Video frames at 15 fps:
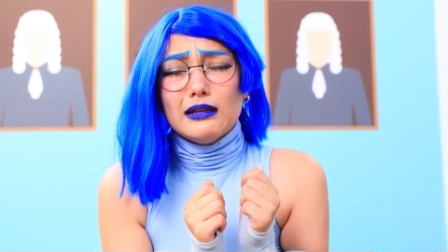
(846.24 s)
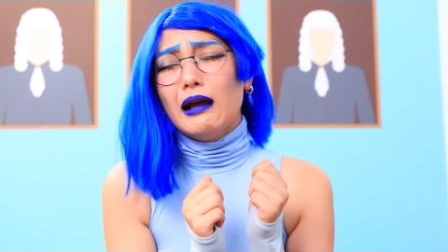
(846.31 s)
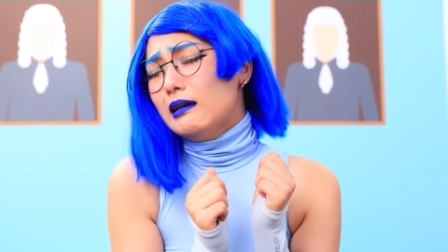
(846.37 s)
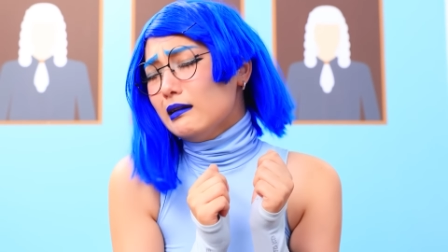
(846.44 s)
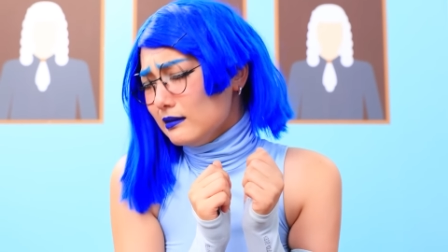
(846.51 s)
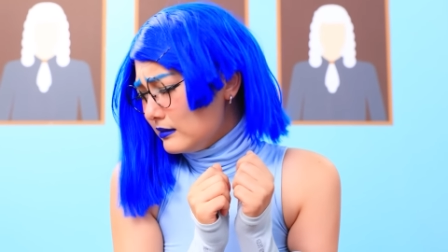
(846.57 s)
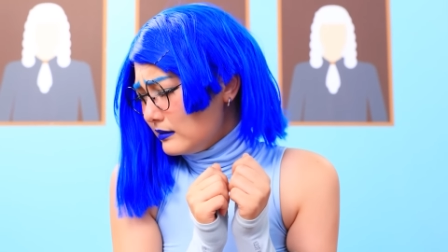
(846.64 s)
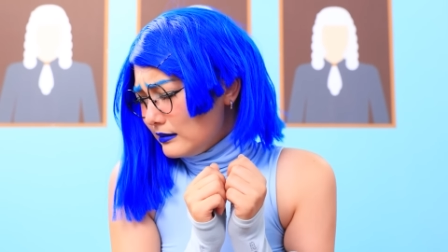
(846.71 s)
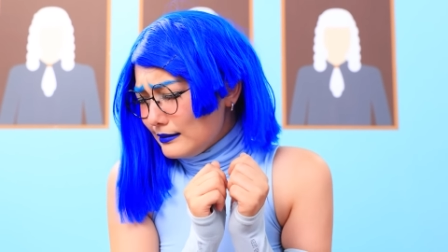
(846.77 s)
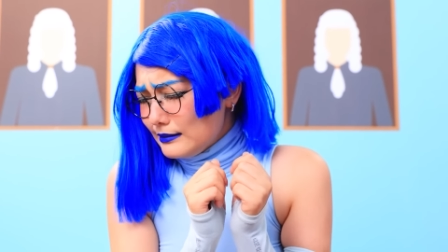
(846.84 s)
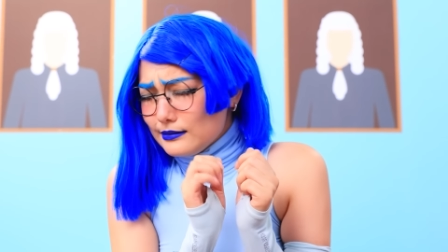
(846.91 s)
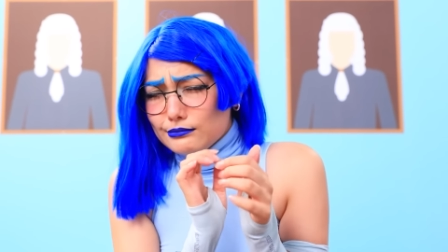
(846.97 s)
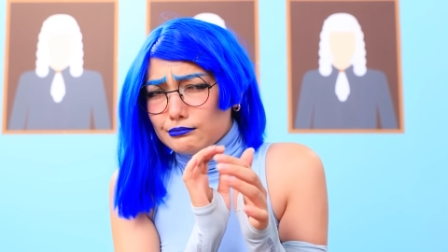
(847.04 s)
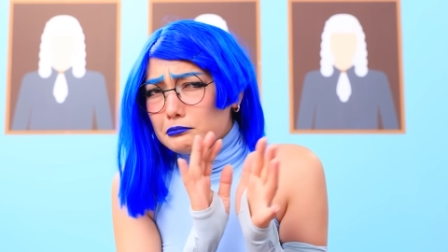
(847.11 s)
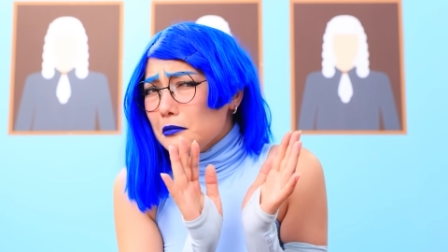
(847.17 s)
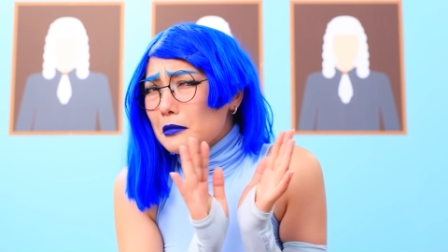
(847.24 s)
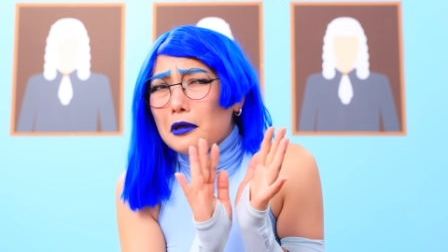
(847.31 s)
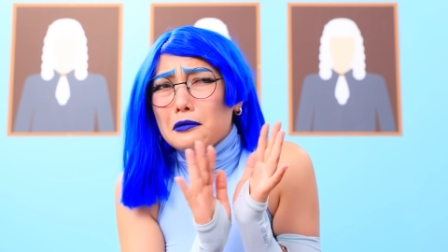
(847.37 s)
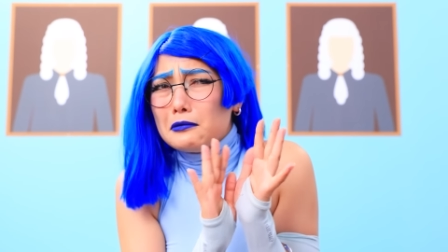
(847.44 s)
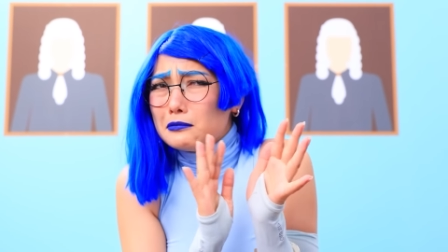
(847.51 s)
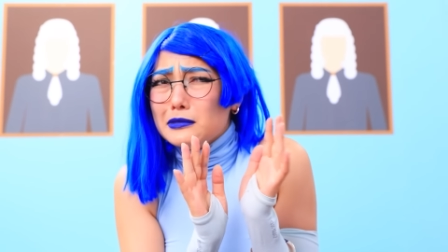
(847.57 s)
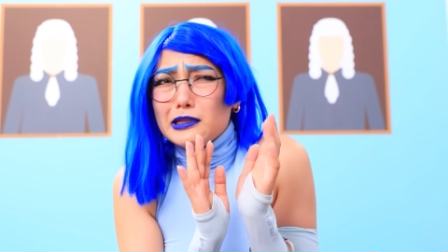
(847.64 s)
please,
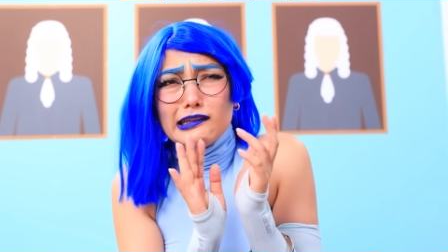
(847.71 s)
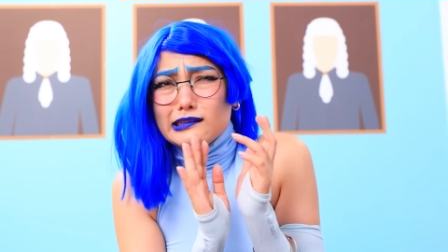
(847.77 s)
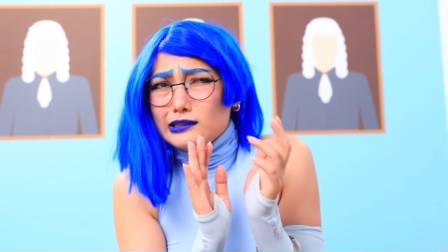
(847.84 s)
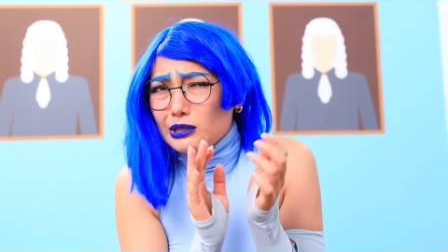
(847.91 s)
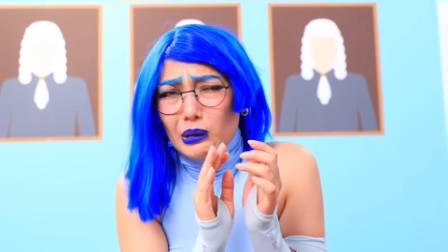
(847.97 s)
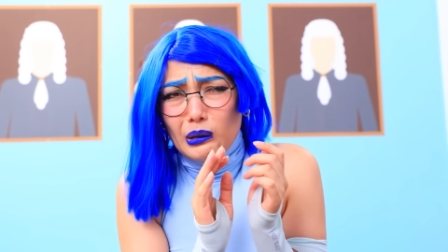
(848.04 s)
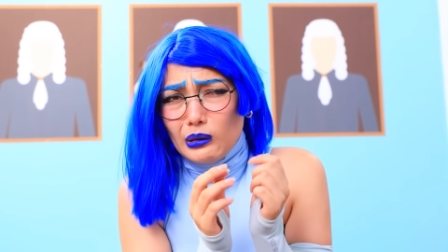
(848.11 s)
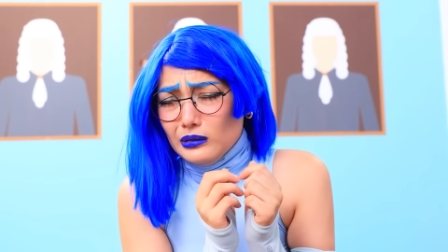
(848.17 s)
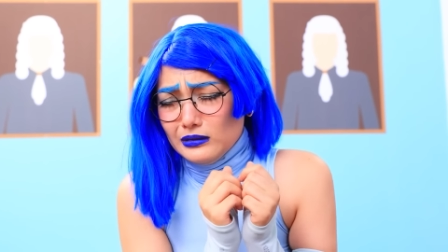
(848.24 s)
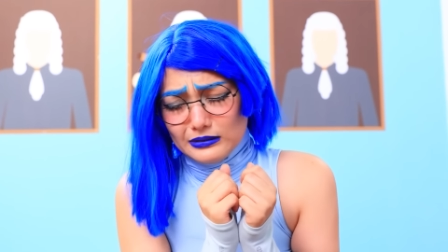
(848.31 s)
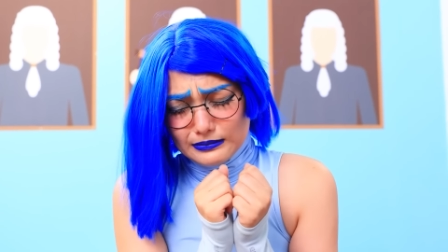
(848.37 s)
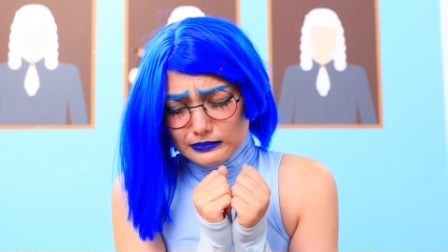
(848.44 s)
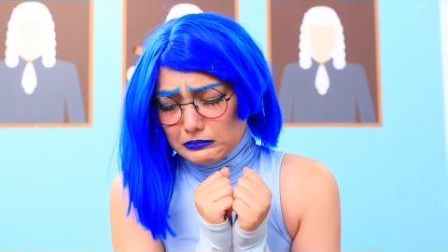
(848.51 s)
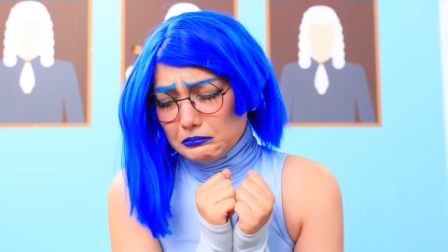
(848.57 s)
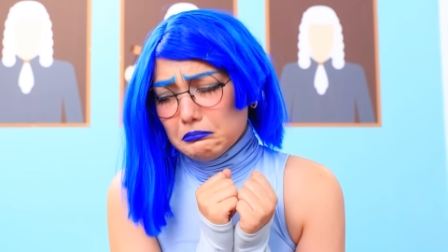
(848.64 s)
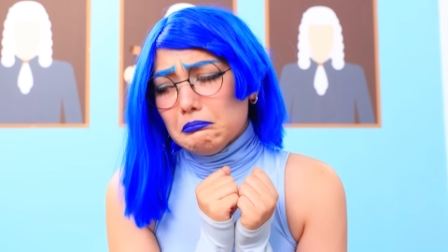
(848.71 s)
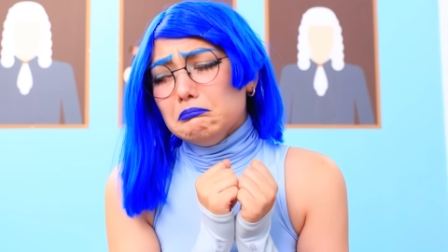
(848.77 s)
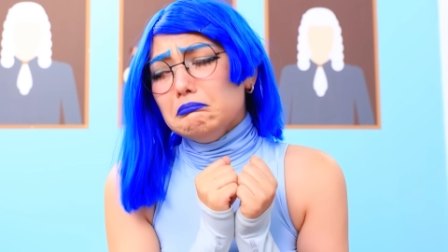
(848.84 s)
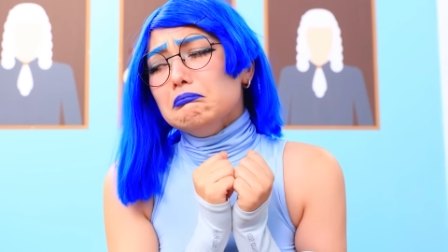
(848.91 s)
pick someone else.